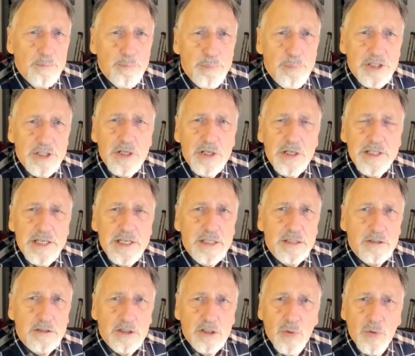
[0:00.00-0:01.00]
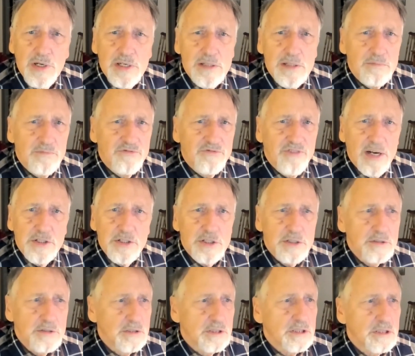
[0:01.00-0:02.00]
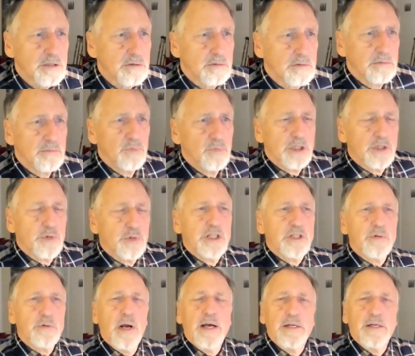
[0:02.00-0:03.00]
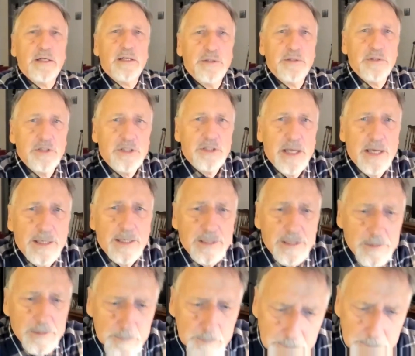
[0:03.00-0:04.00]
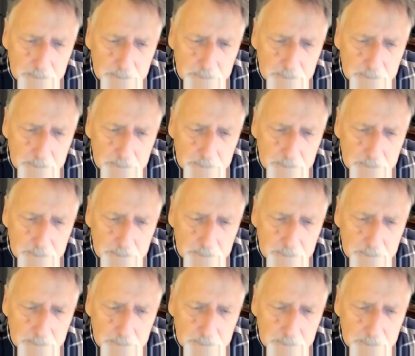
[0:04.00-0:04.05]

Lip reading: busily doing functions which we try to understand.